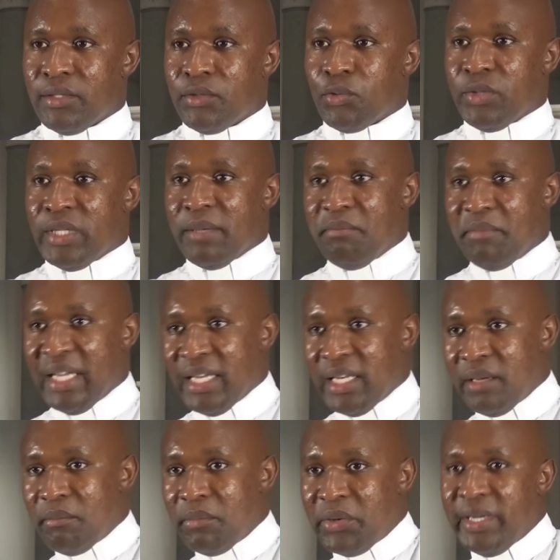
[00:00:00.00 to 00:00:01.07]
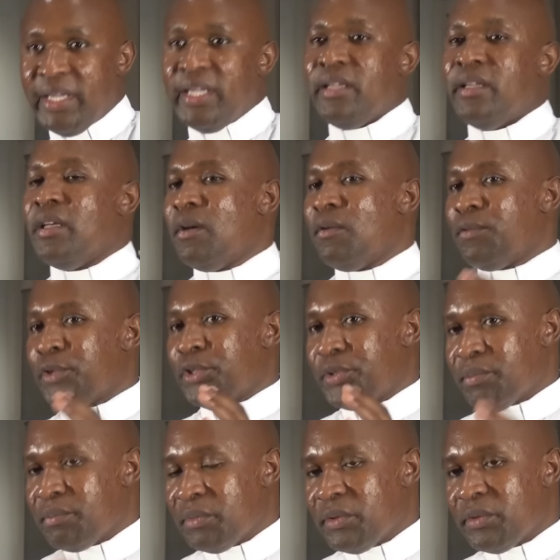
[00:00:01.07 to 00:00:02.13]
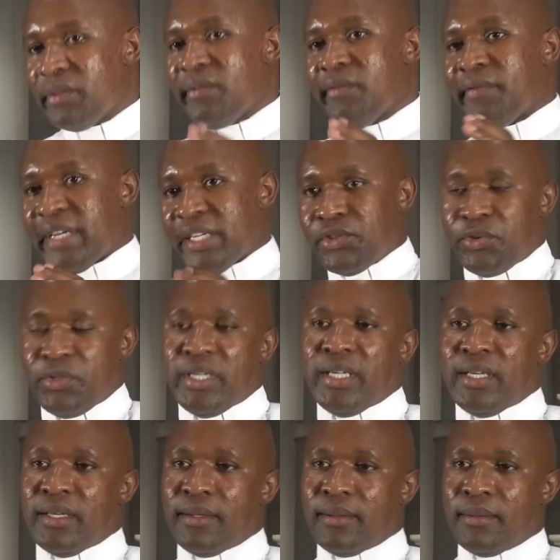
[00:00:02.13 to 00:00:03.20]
to the main body for smooth functioning.